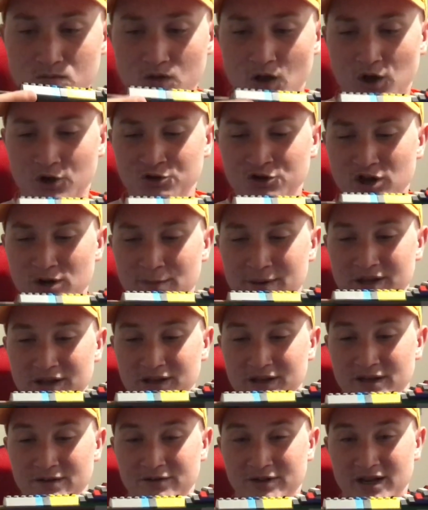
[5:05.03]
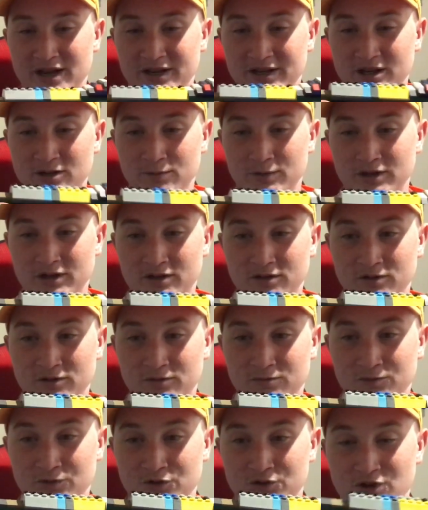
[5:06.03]
I tried to make a lever down here where it
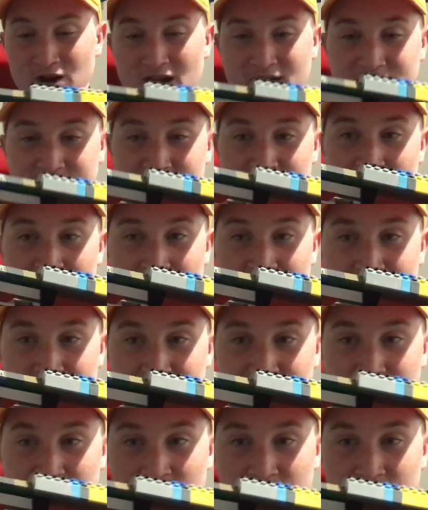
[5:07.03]
could retract and